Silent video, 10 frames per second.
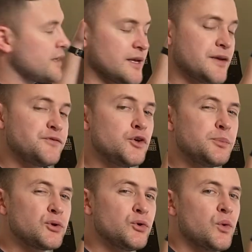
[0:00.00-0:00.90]
if you
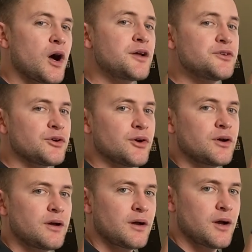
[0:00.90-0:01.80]
blew
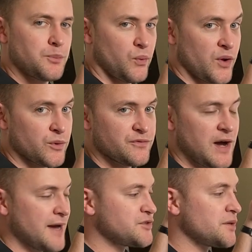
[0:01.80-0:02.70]
under a
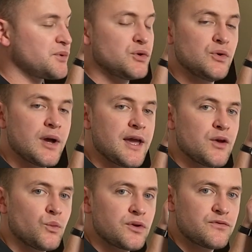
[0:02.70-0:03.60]
.15, so you blew a
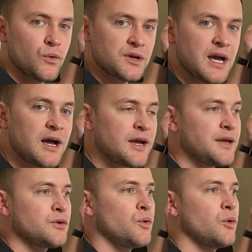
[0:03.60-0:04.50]

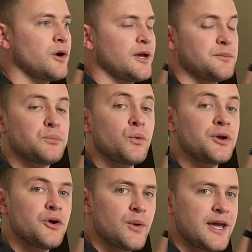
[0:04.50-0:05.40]
149 or a
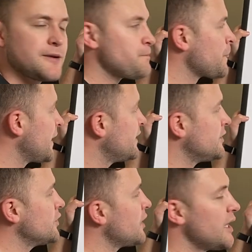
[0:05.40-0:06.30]
.08,
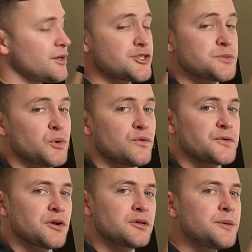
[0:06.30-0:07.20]
you're eligible for
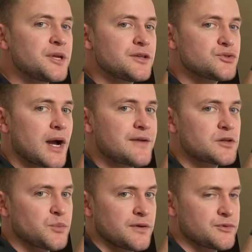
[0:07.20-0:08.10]
your limited
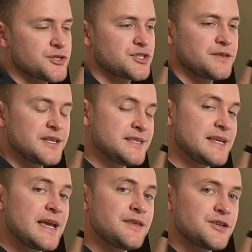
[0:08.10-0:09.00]
driving privilege the
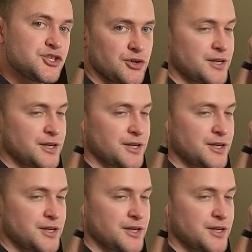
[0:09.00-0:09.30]
day that you're